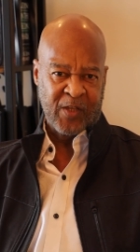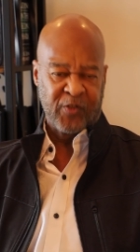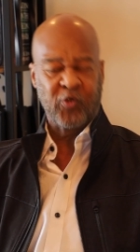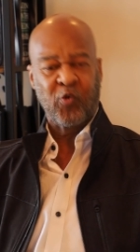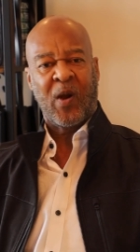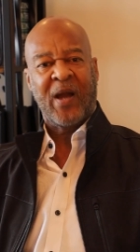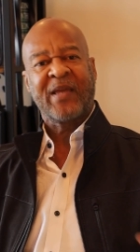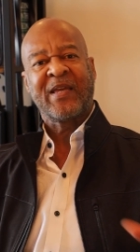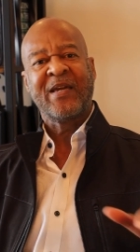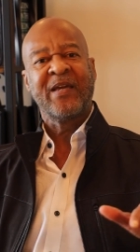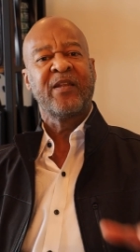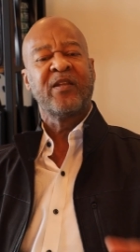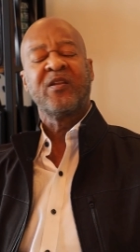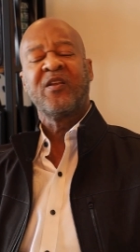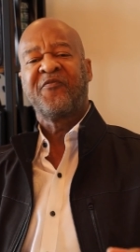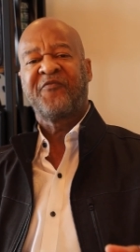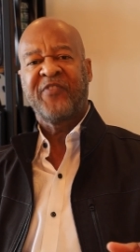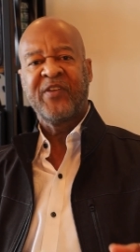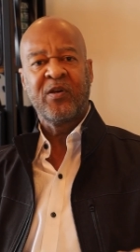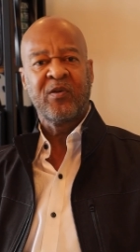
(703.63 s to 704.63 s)
Do I get in
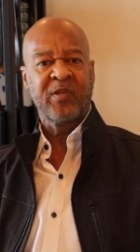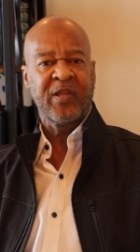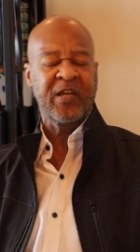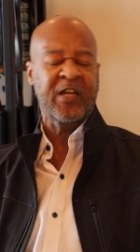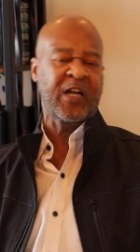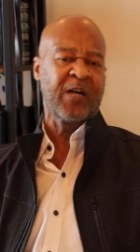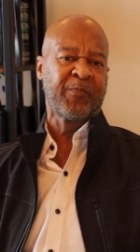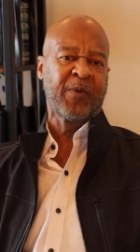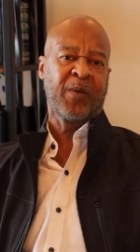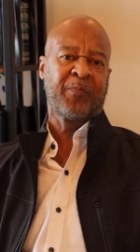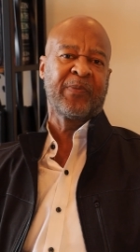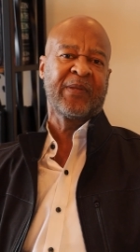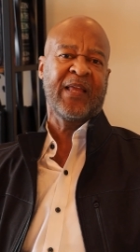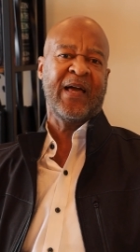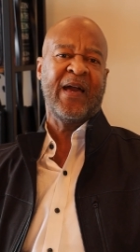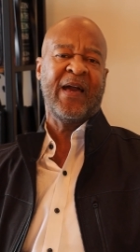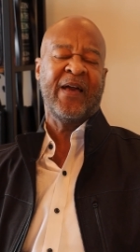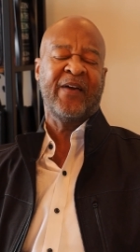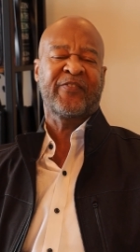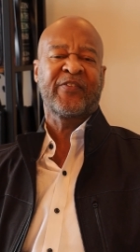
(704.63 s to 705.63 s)
the field and come up
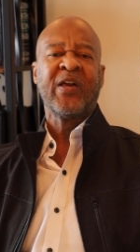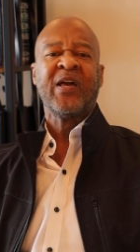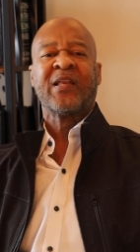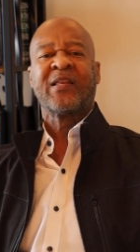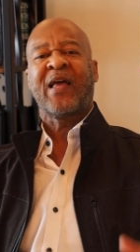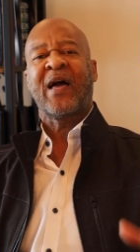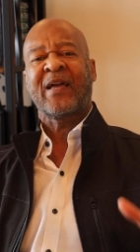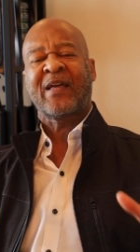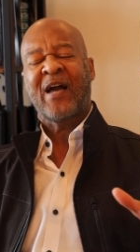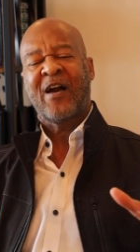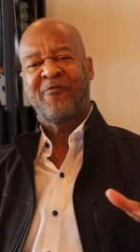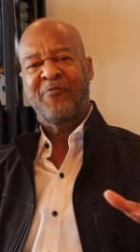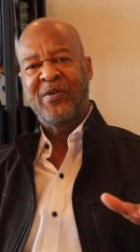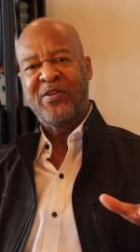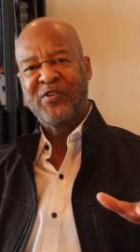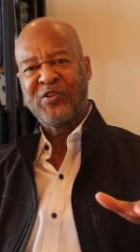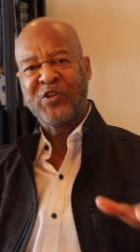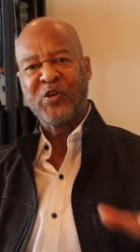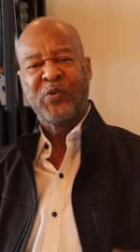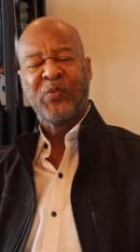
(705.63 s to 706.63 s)
last like I've
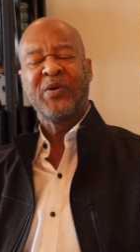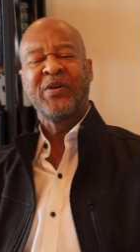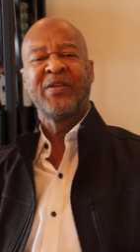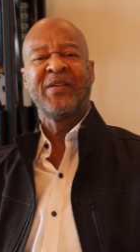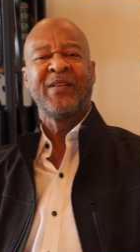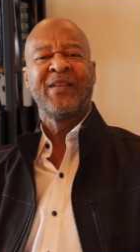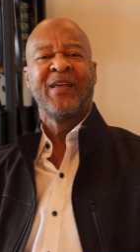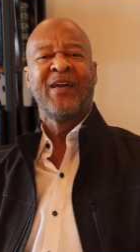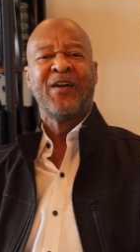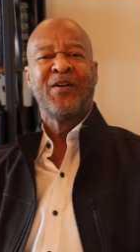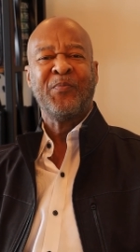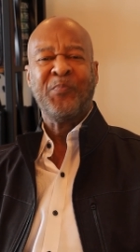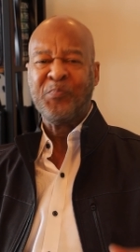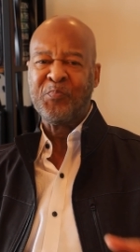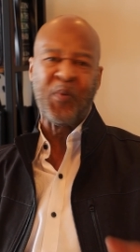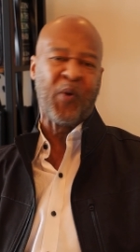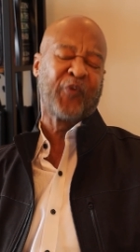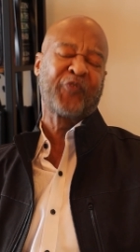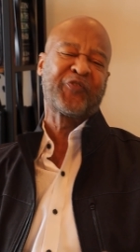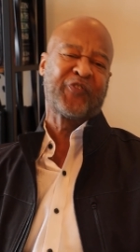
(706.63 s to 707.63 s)
been doing
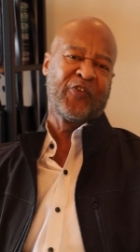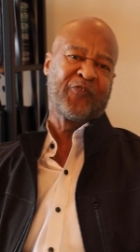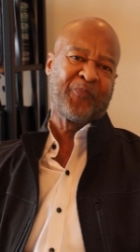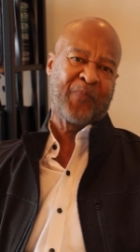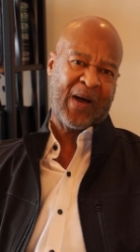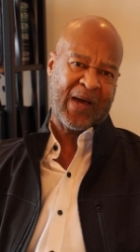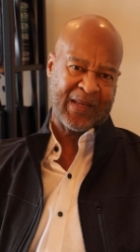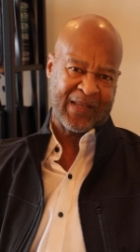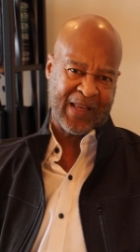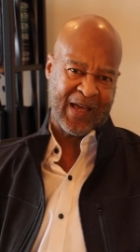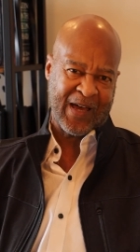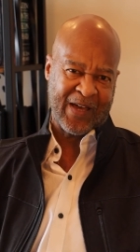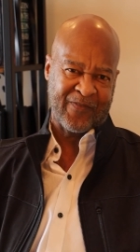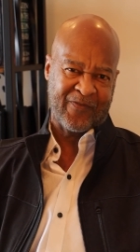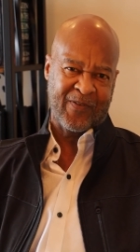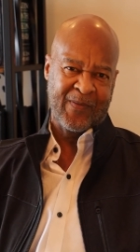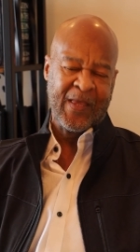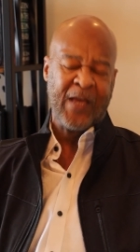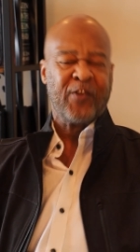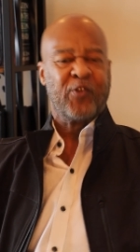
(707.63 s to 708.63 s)
most of my
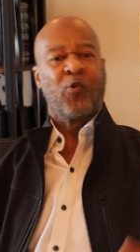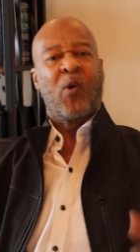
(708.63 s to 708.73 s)
life?